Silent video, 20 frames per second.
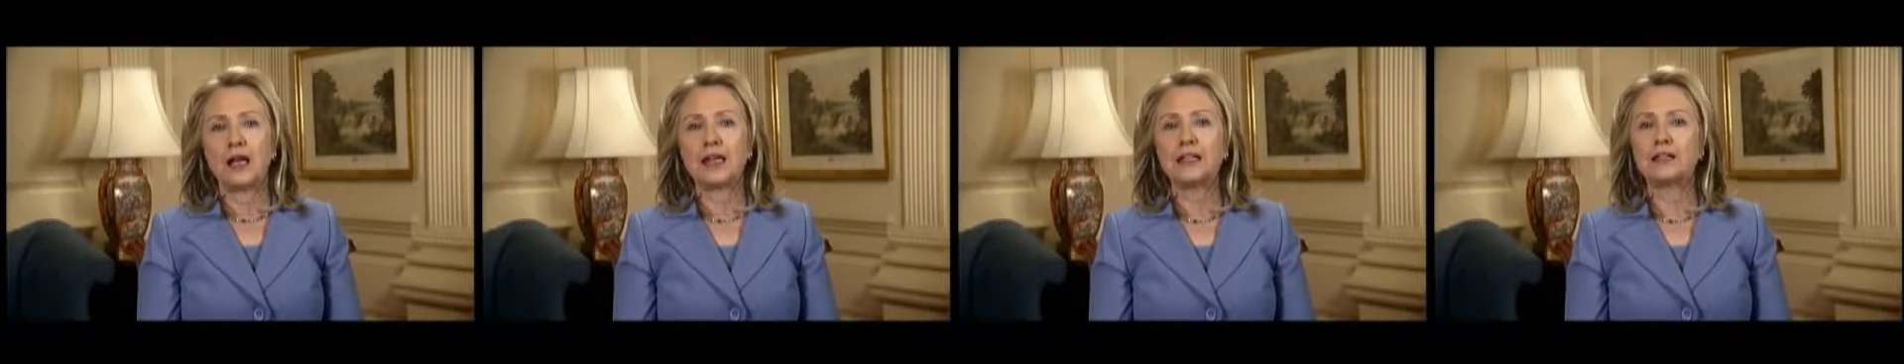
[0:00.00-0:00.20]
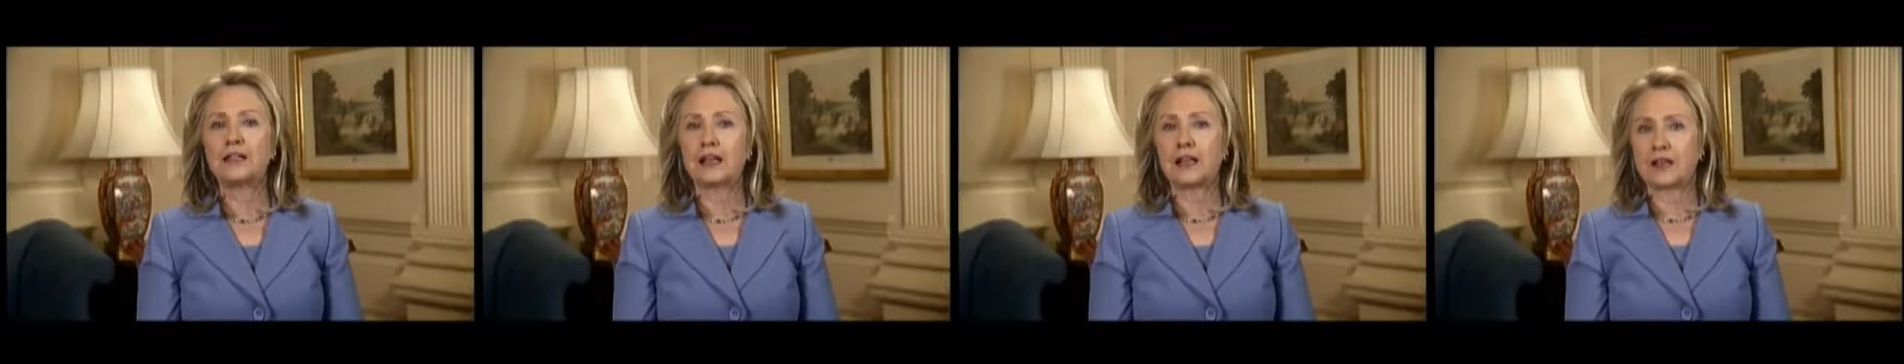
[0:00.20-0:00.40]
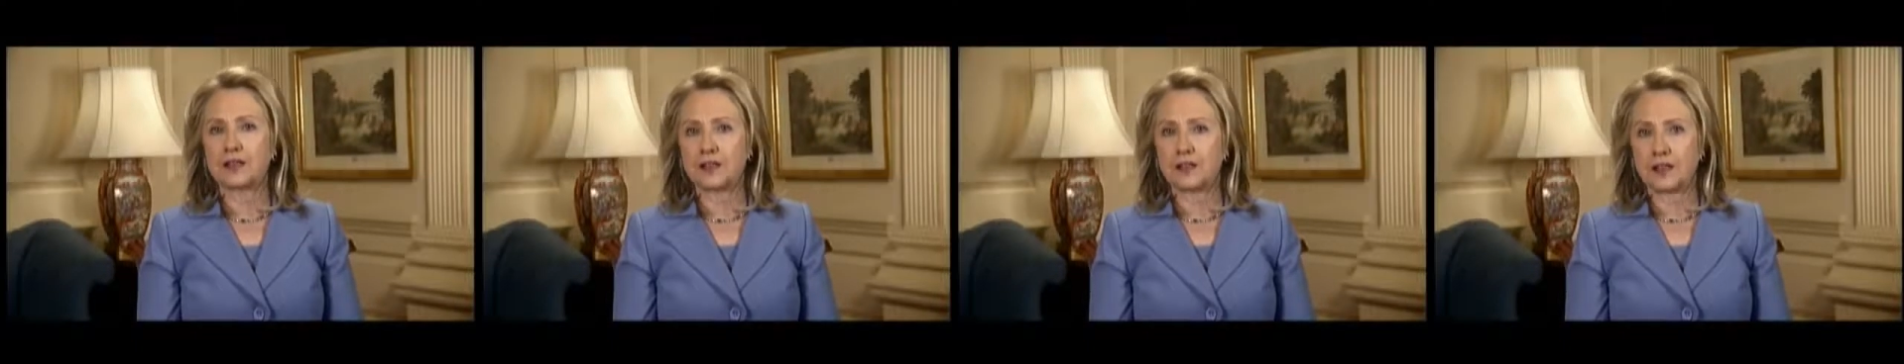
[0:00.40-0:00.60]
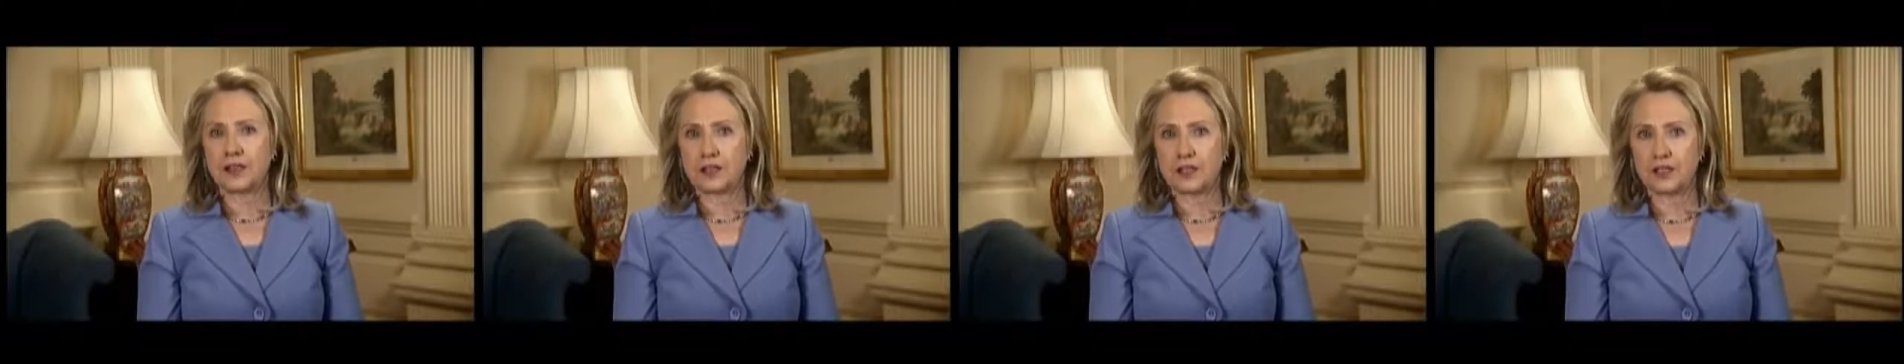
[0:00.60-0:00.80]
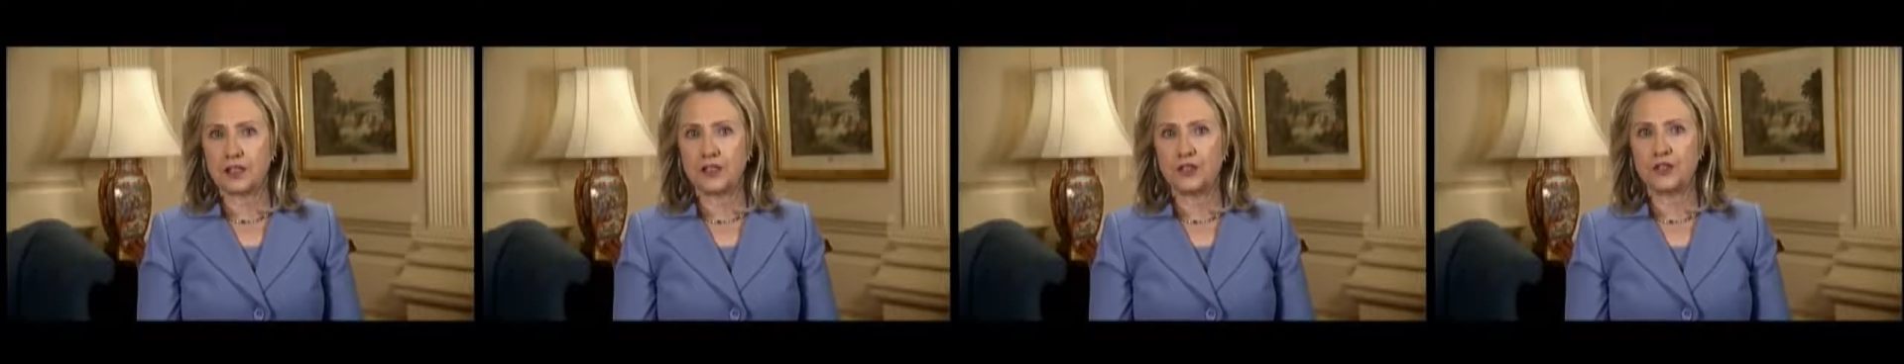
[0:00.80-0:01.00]
And let us
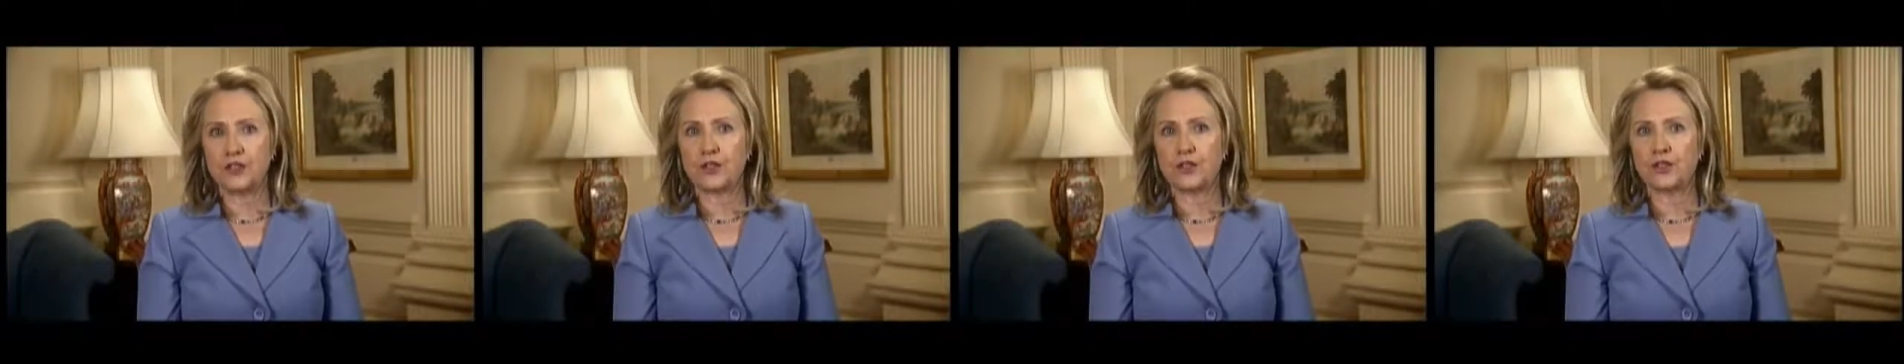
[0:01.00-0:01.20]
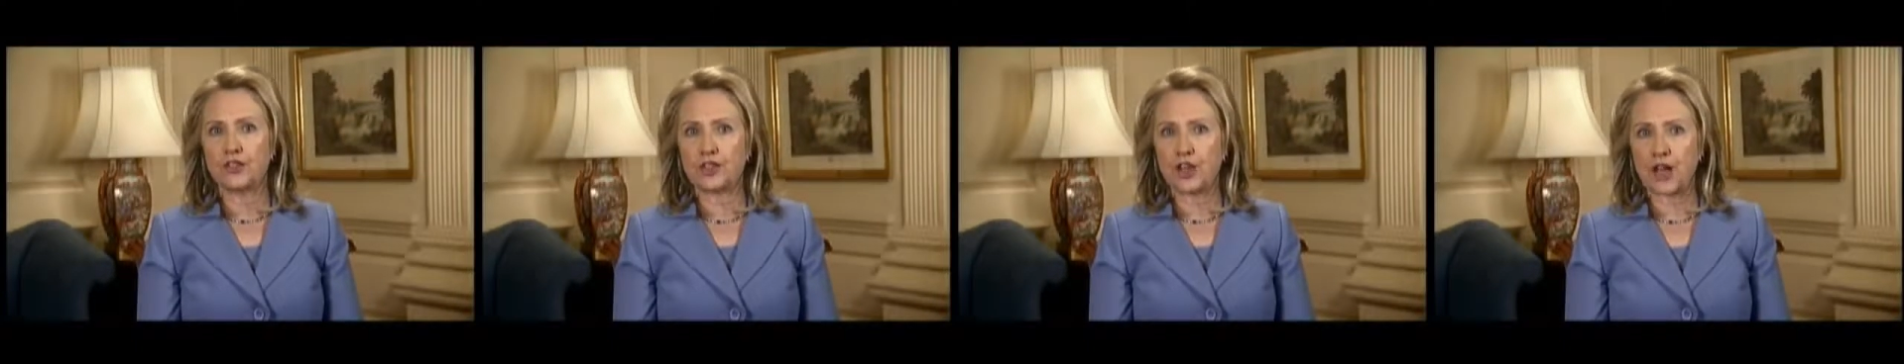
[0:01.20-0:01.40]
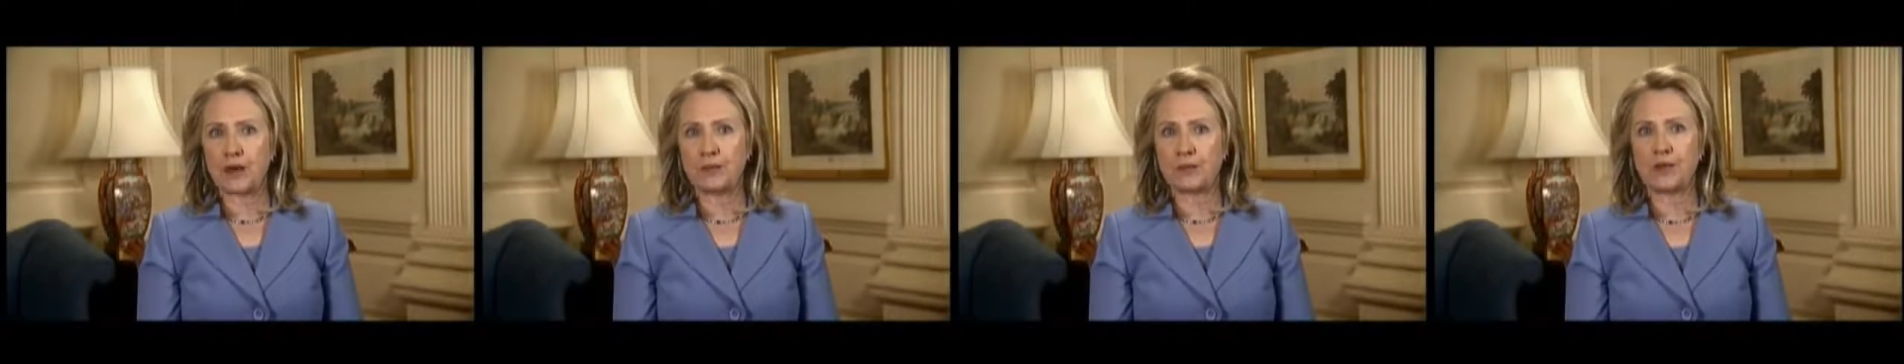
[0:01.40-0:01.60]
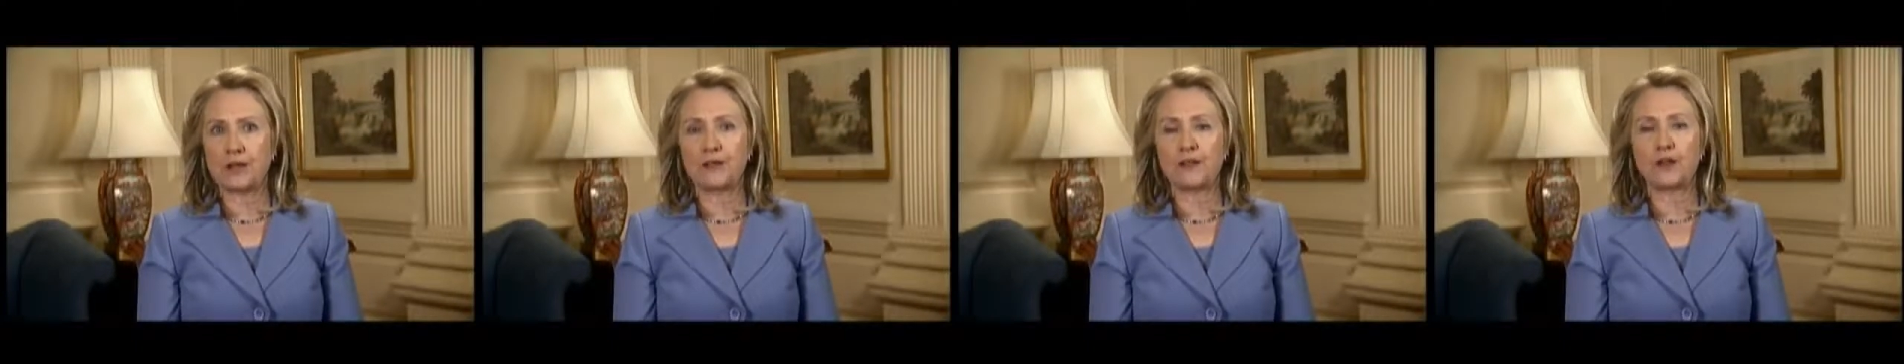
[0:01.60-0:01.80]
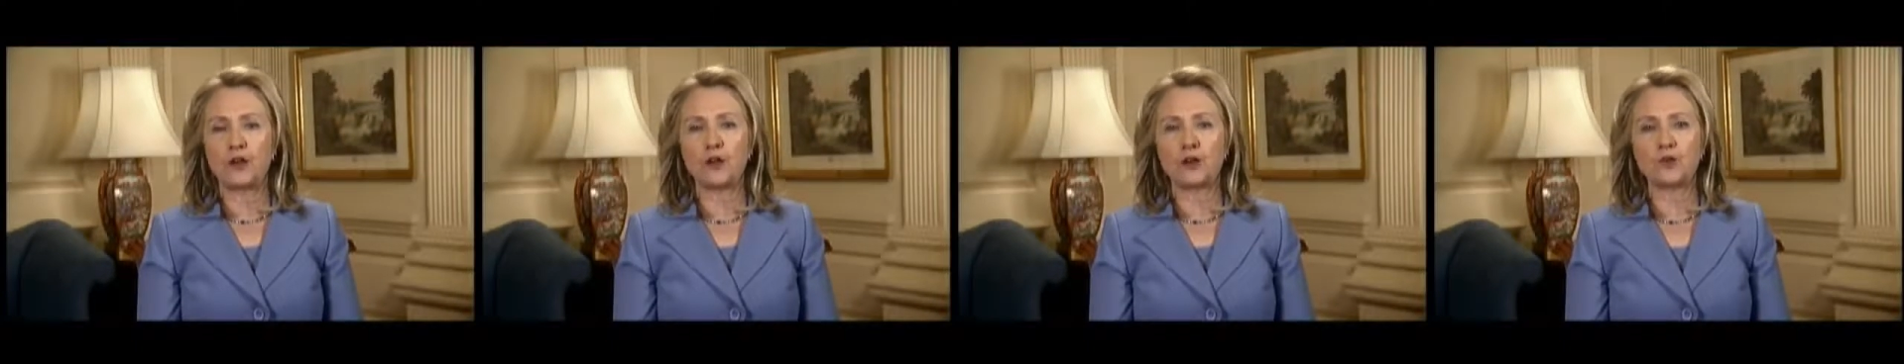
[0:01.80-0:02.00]
continue to
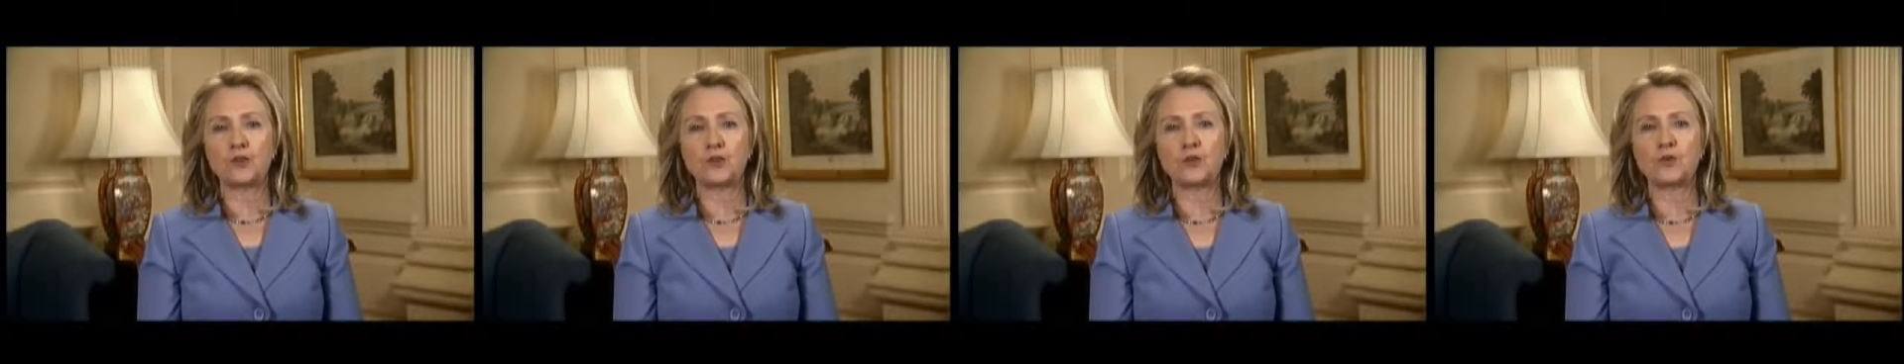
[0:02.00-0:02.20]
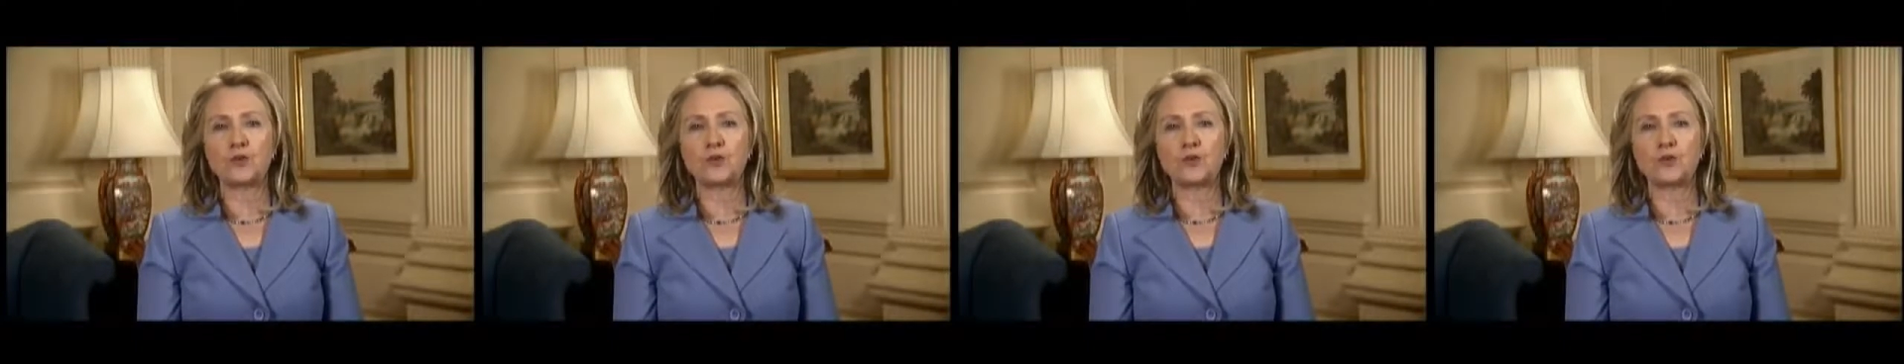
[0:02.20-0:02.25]
champion those